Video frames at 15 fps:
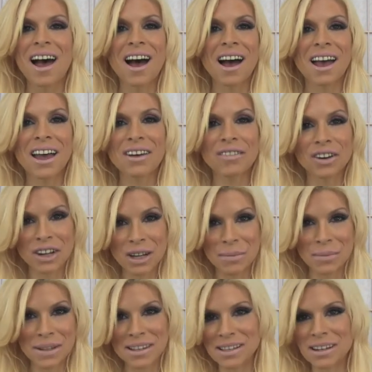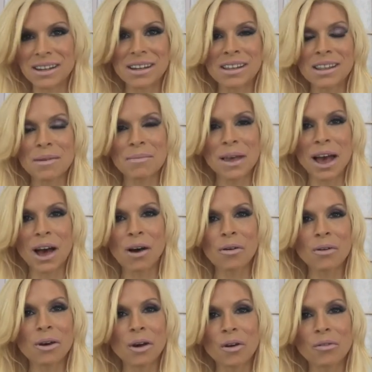I have already been sending them
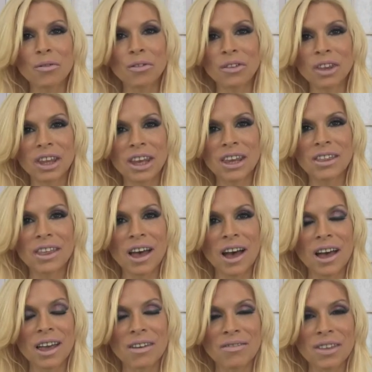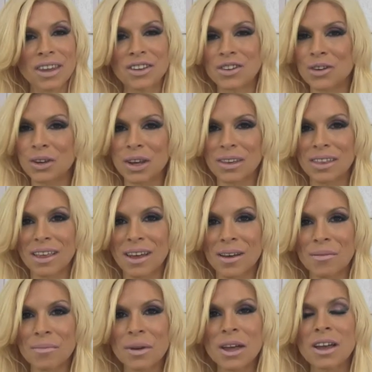out. Hopefully that if they get
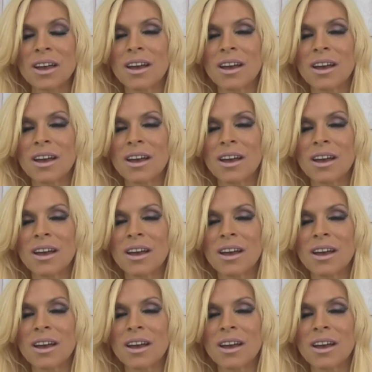them,